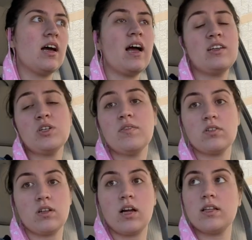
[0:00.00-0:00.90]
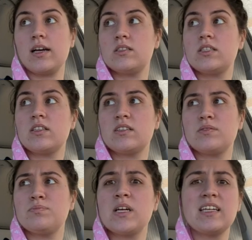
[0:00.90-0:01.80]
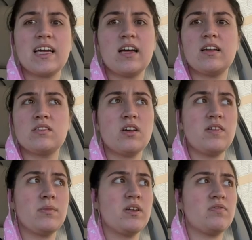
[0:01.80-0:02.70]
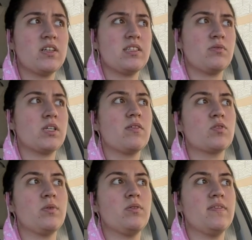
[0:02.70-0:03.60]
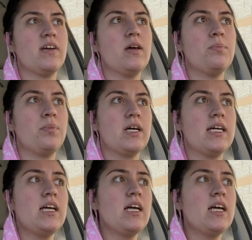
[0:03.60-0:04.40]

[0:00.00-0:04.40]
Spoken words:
I traveled a lot last year, and again, I saw family and friends that were comfortable with it, but